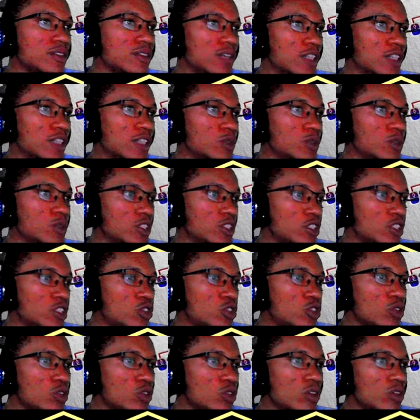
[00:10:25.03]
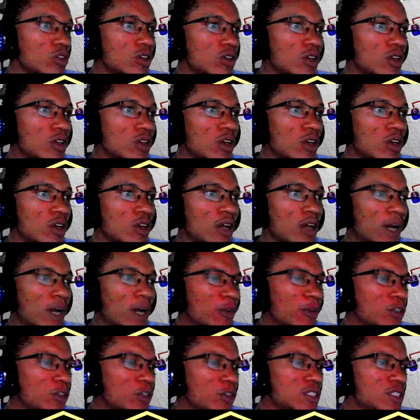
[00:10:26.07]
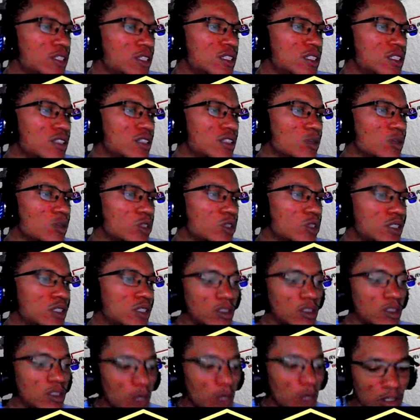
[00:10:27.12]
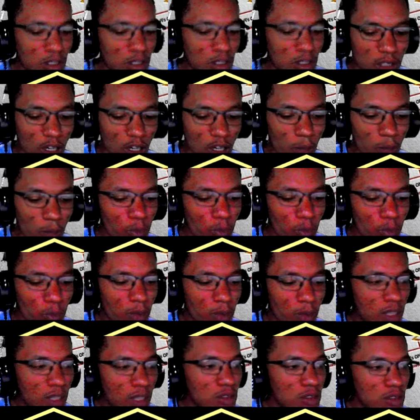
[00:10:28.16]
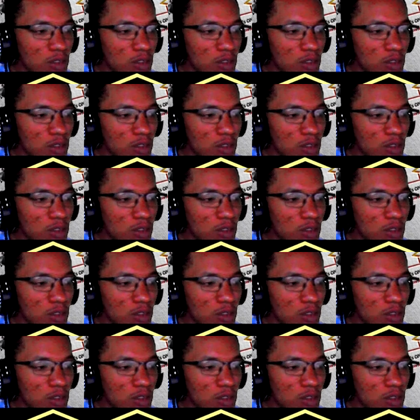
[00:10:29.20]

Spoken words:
as we just saw. And we're going to see some words similar to complement.